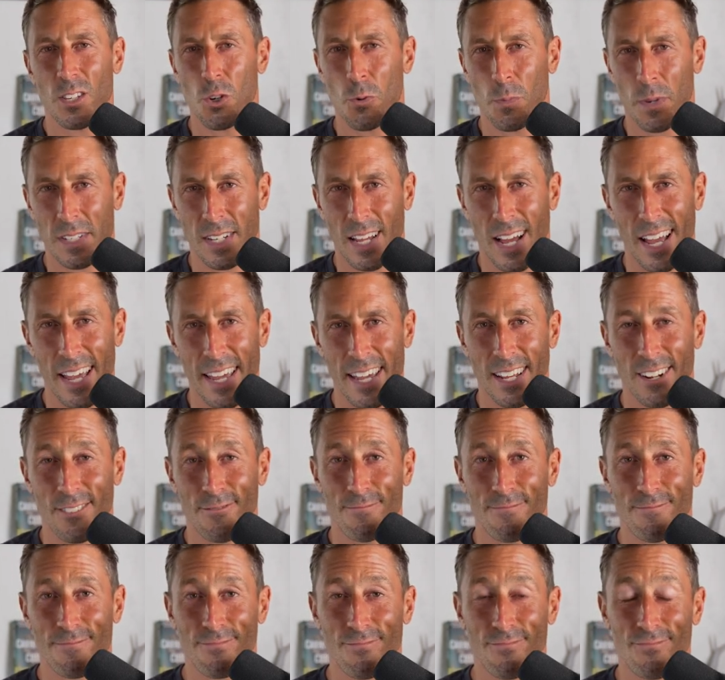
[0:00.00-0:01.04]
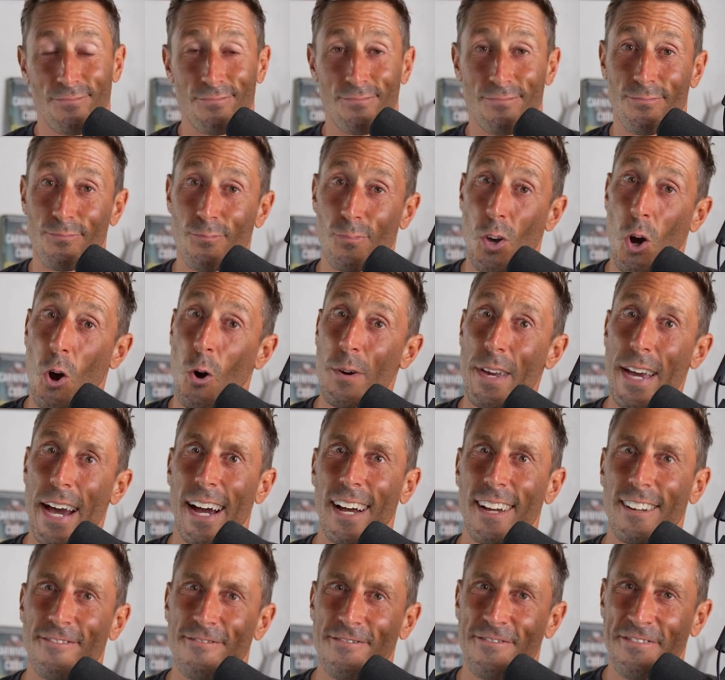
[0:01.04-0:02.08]
human diet. Oh,
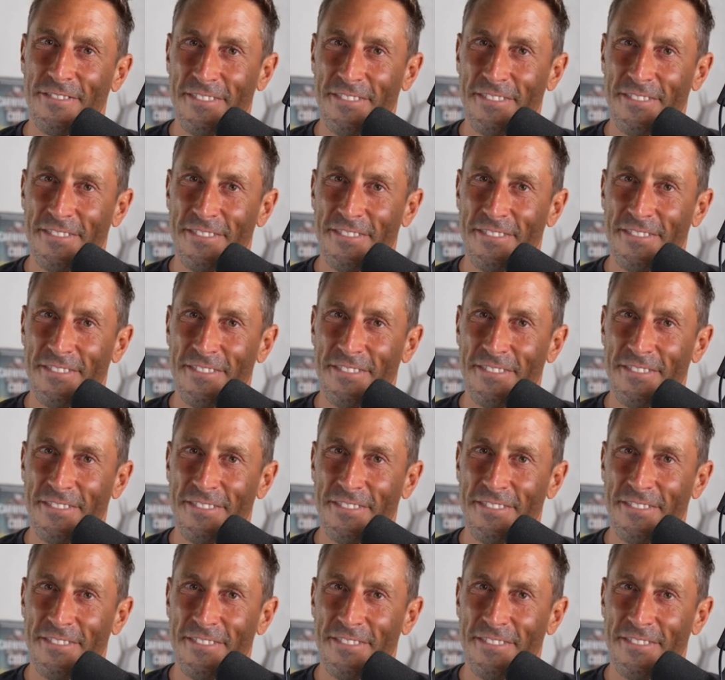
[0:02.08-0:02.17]
yeah?